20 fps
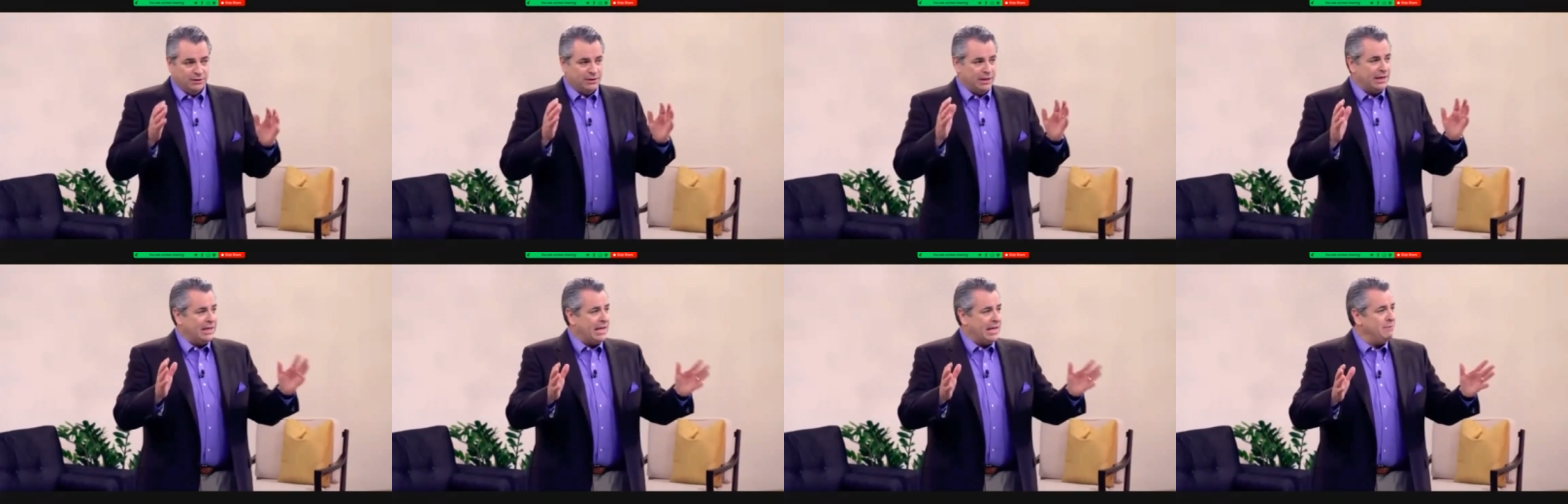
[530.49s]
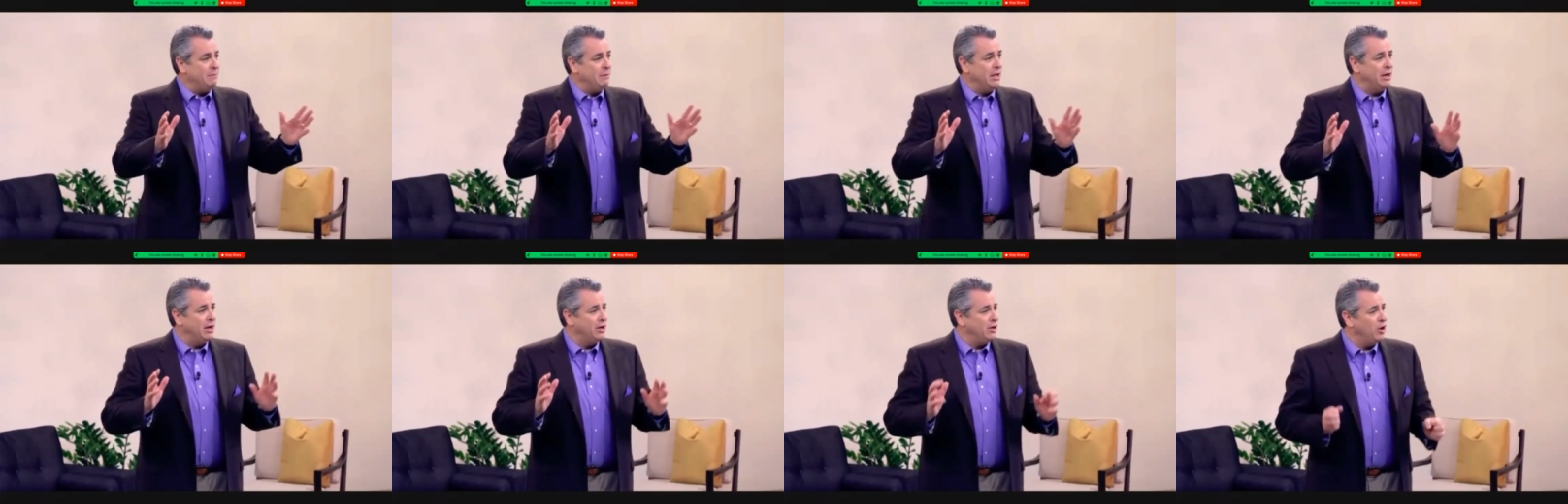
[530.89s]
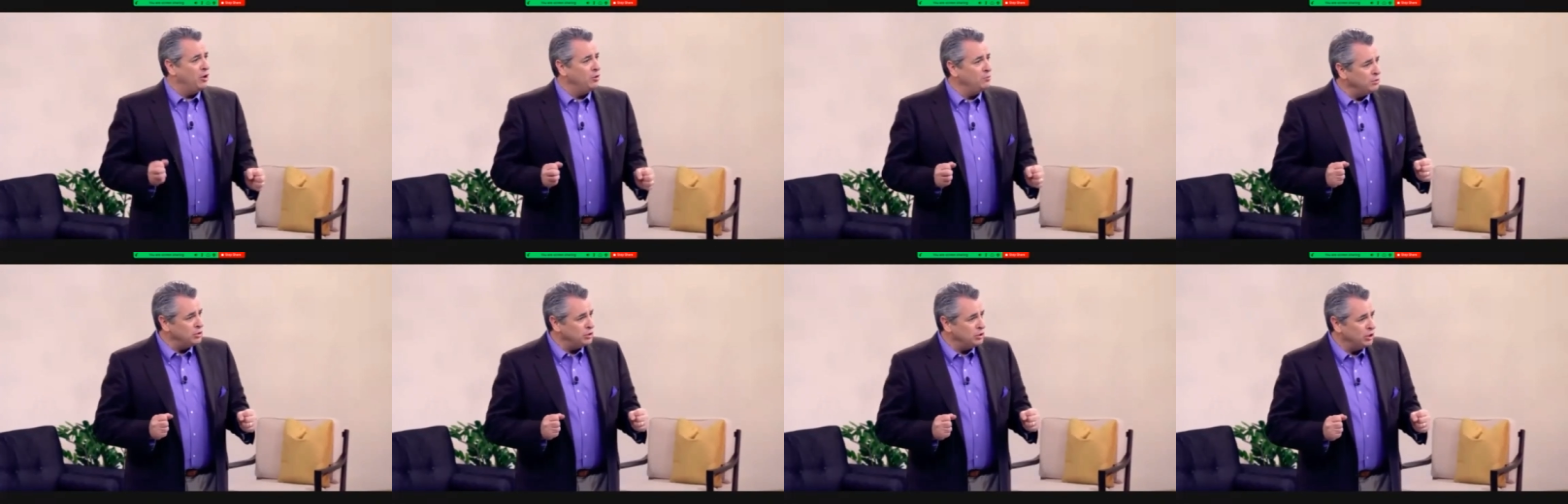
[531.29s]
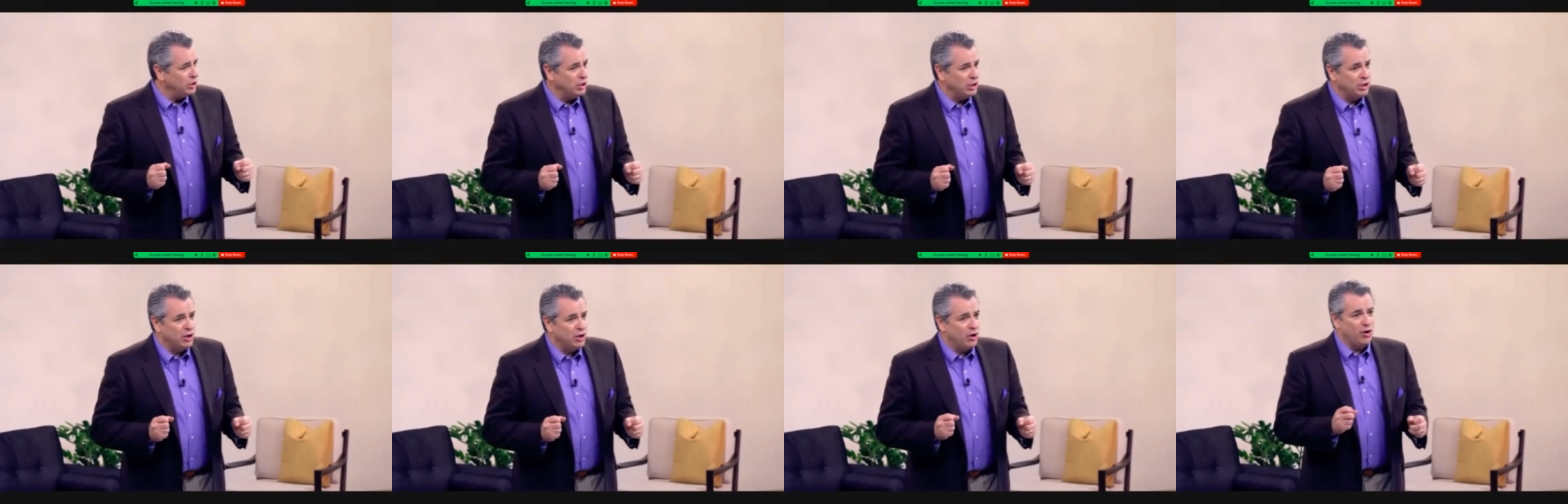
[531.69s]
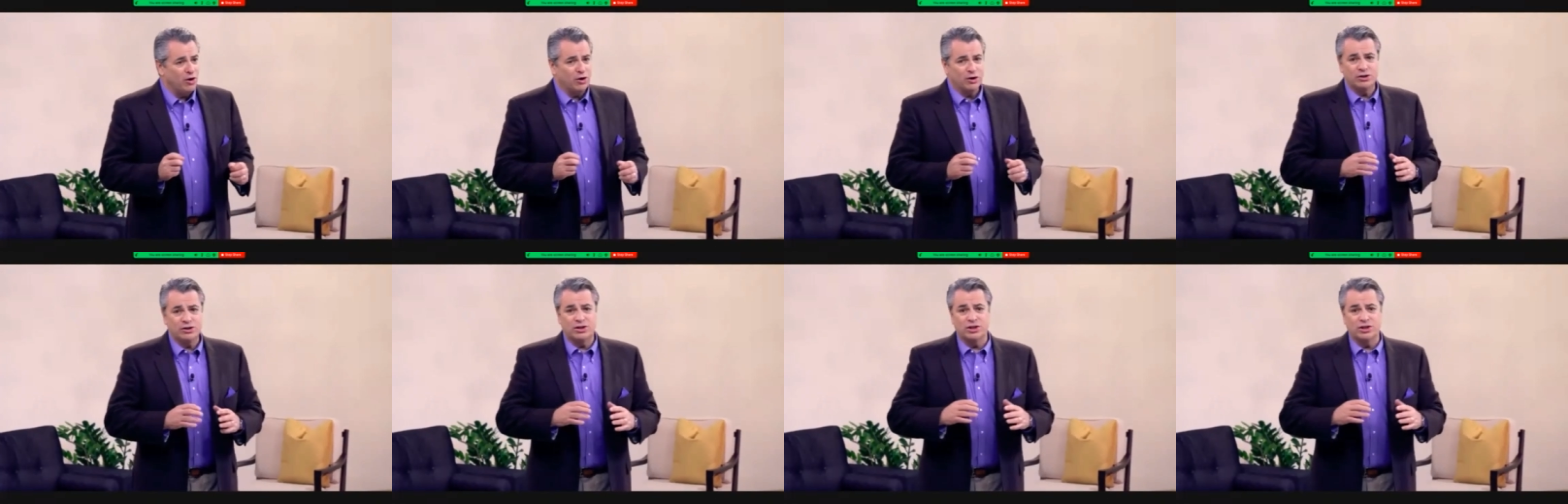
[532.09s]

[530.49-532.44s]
They gave me a home study course